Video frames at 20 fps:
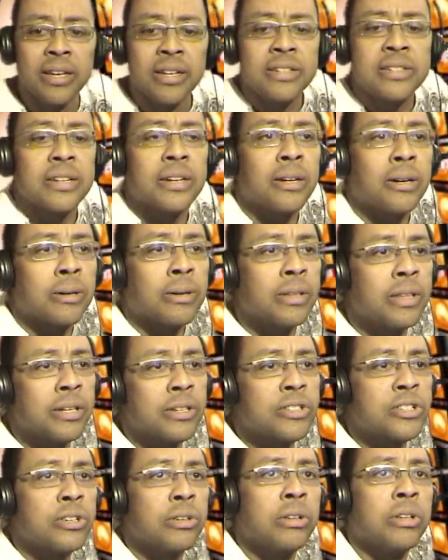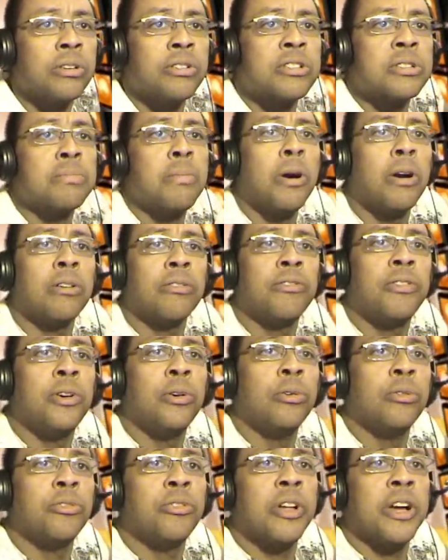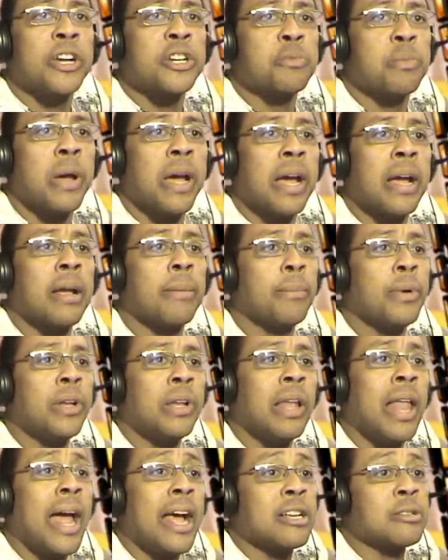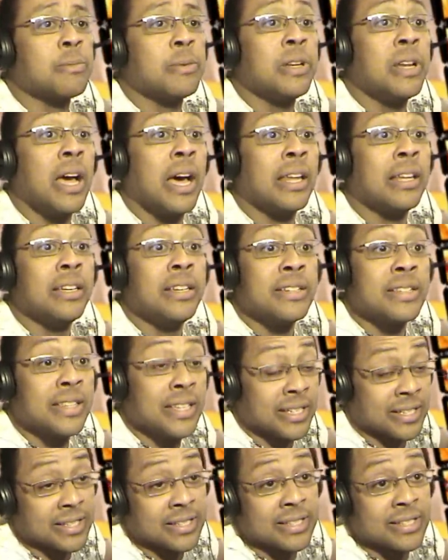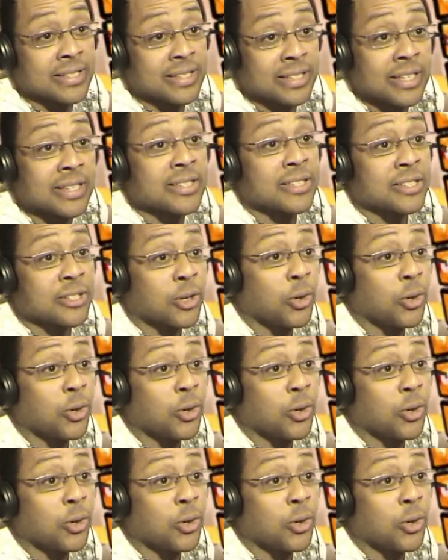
So there's your little smartphone flashback. But last but not least, this is, this is